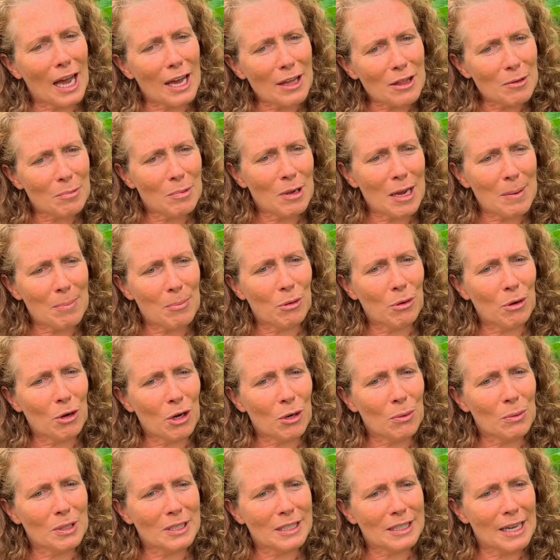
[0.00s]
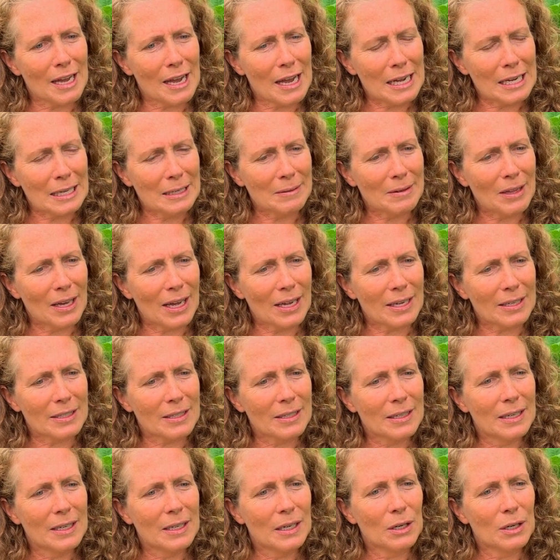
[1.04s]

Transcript: other people who were saying that